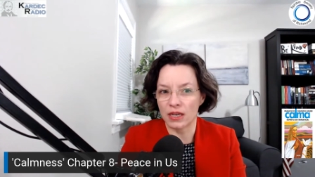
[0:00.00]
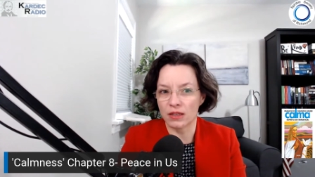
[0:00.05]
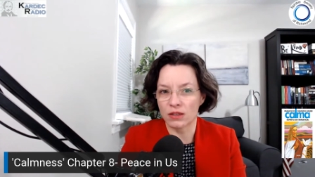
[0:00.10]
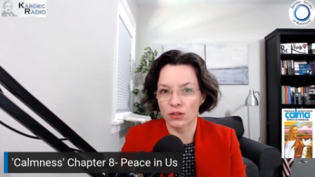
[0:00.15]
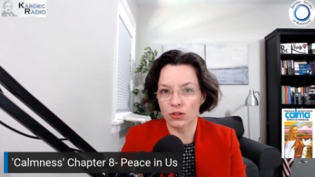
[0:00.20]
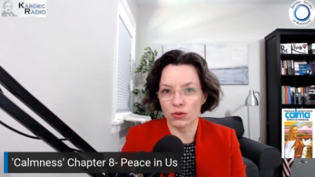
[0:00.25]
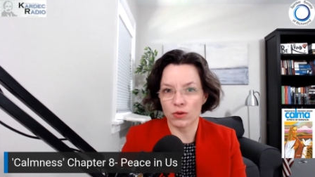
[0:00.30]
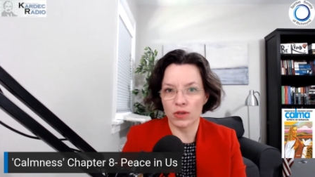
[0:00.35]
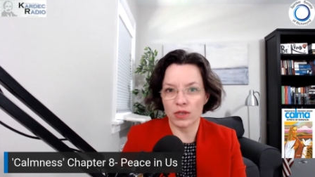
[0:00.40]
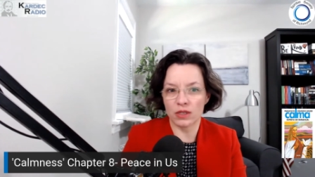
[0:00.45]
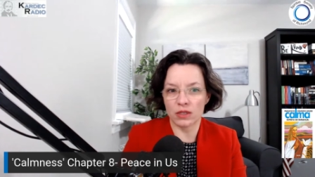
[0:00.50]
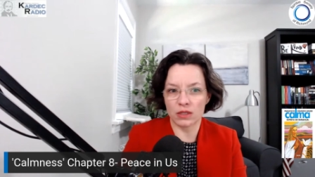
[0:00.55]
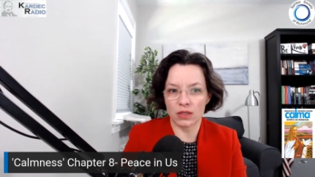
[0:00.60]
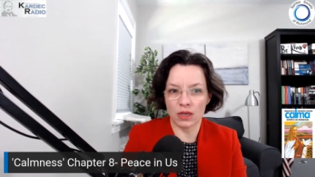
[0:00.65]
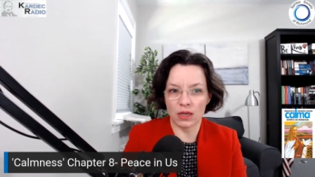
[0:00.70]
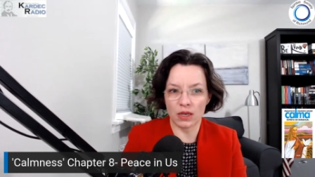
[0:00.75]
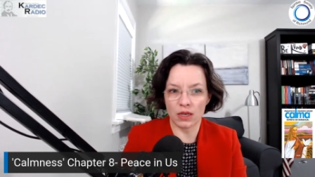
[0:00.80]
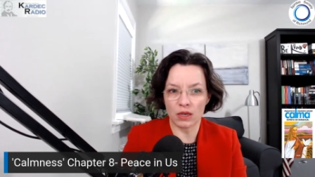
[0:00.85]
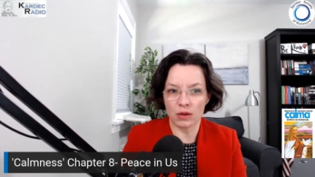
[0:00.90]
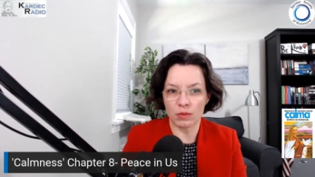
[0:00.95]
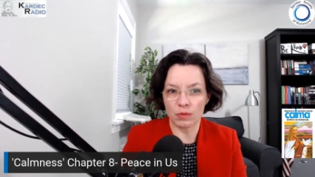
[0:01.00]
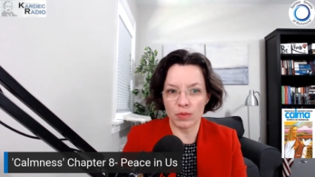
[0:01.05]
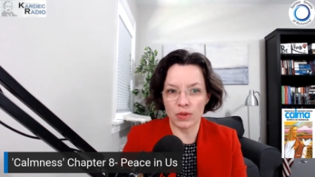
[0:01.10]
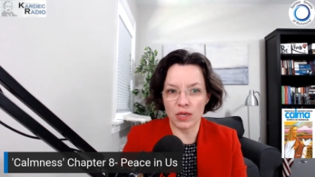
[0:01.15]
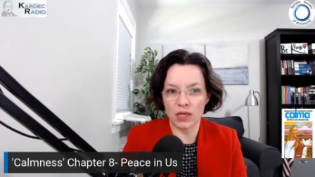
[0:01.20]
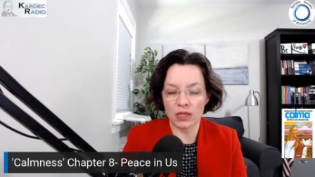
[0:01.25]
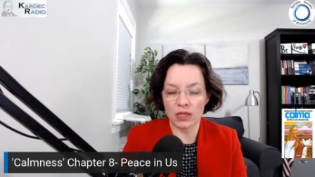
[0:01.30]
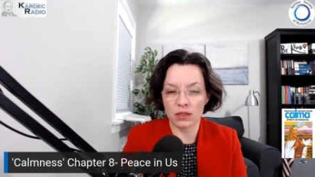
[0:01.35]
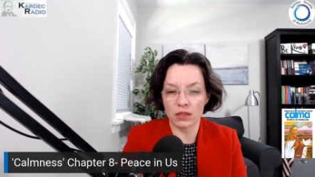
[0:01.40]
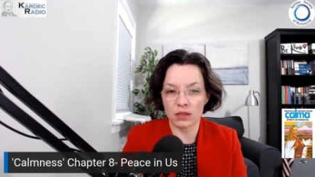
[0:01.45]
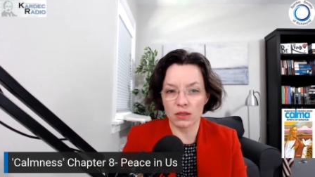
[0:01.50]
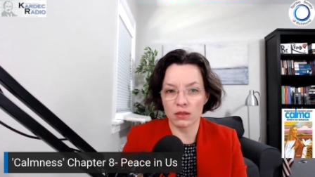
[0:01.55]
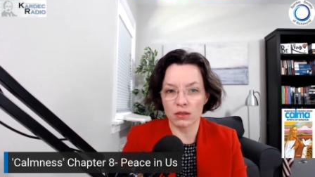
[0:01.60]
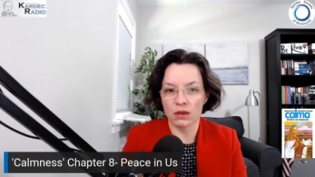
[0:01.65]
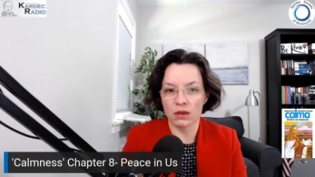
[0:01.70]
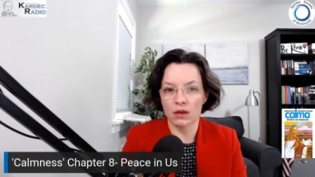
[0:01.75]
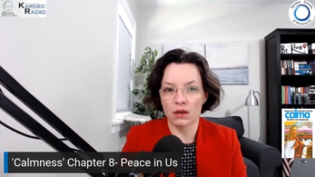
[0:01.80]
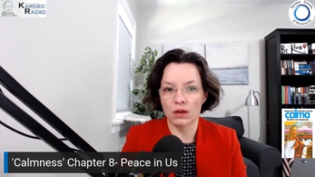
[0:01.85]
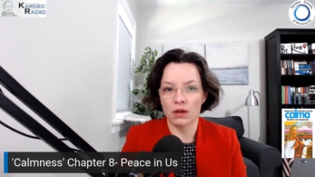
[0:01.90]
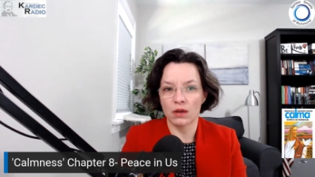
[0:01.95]
So he's saying here, peace
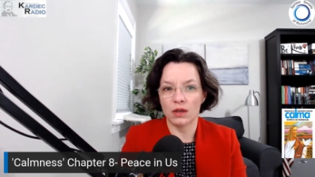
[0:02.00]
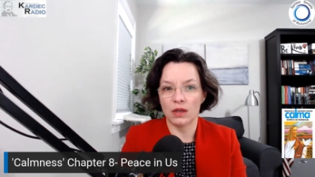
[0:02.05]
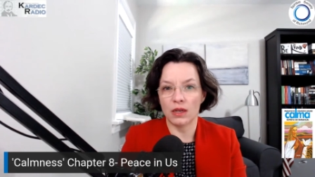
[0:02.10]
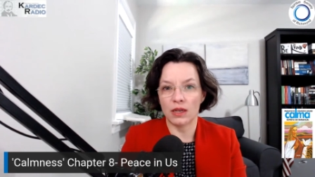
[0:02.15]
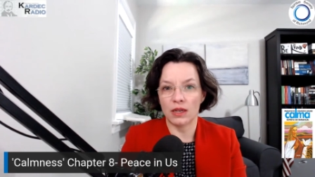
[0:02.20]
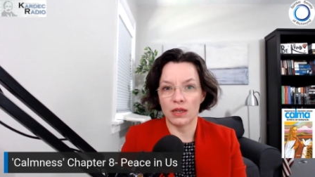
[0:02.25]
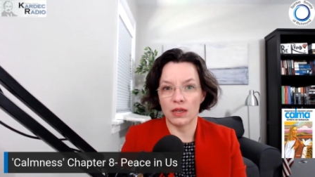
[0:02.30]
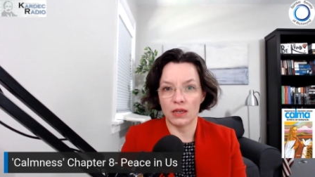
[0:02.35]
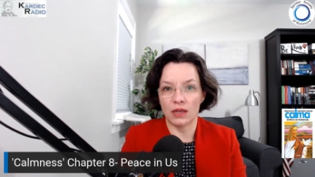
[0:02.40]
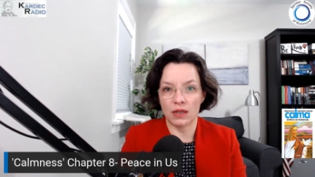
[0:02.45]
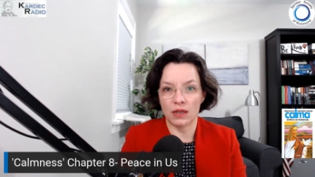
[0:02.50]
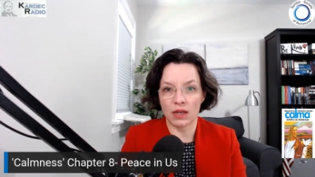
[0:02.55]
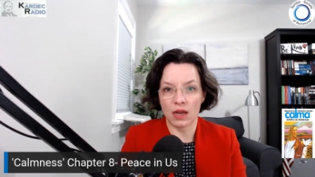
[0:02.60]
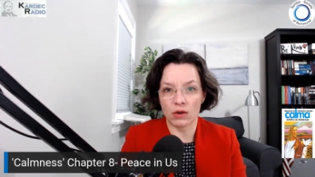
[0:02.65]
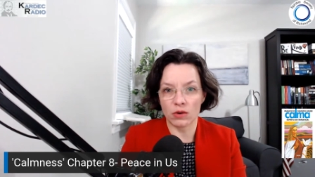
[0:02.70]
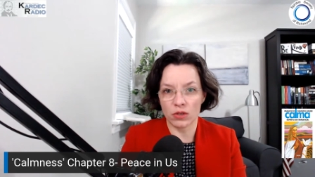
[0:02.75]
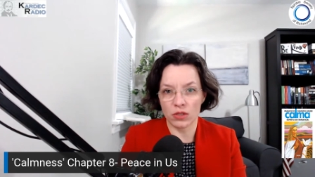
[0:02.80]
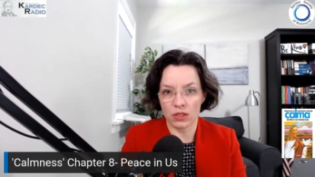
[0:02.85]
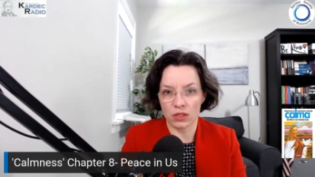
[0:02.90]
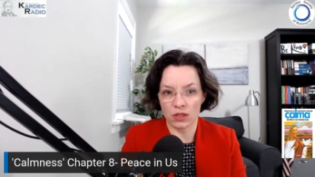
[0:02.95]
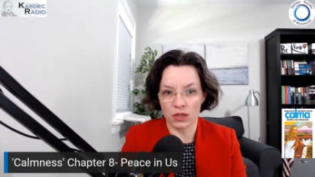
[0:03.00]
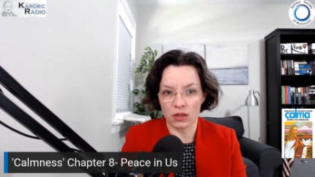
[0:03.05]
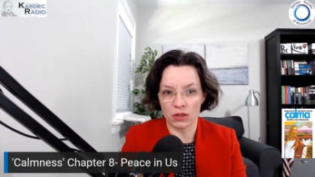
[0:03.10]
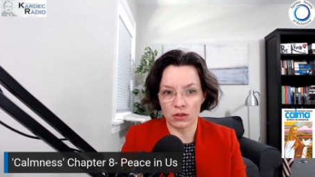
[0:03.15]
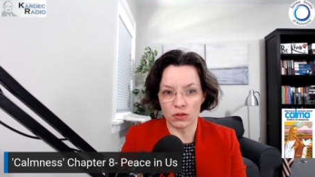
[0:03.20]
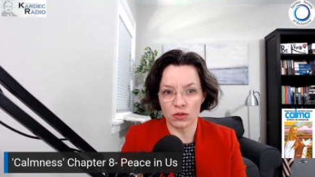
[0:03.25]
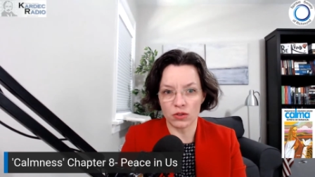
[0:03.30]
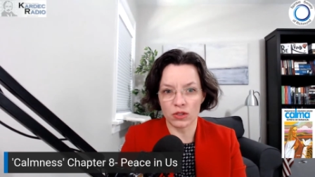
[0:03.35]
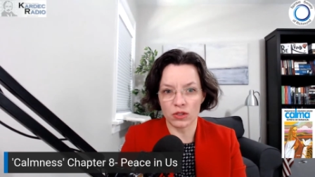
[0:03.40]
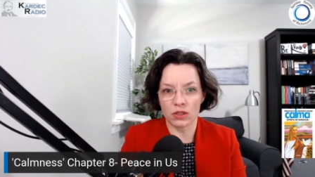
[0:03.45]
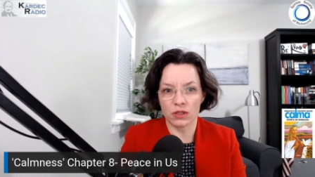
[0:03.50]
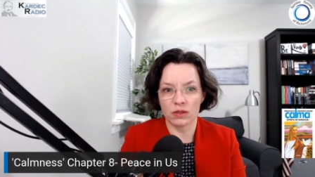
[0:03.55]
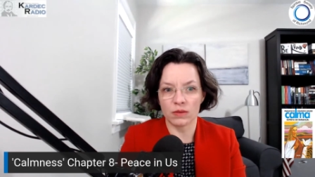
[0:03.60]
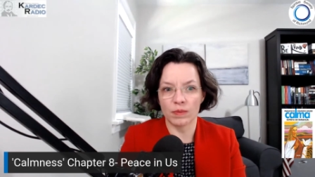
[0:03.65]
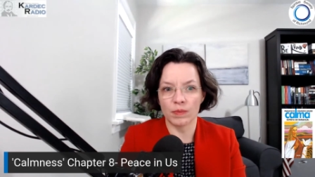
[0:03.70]
in ourselves